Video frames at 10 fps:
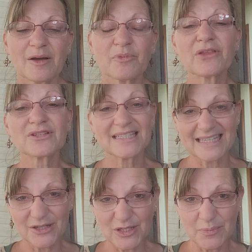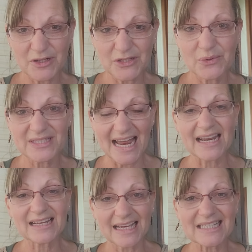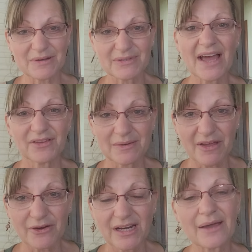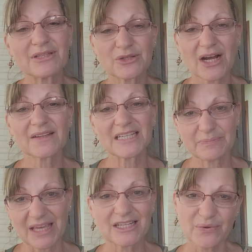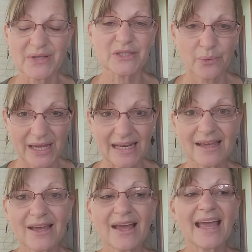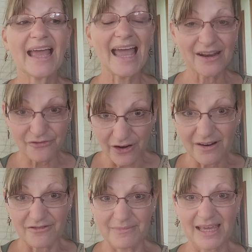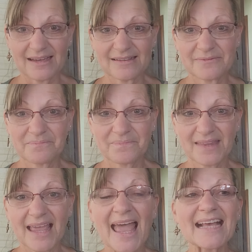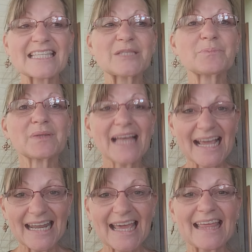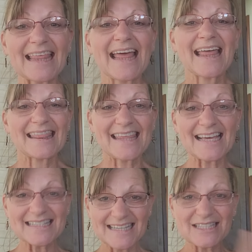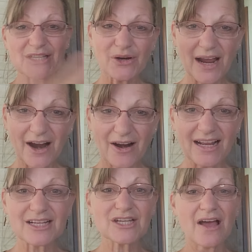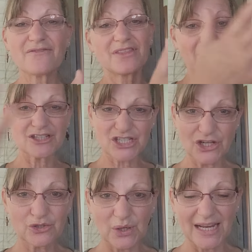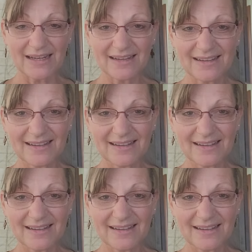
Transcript: Brothers and sisters, the person who was standing next to me was Heavenly Mother, and he was directly speaking to his queen in front of me, explaining this is her heritage of their children.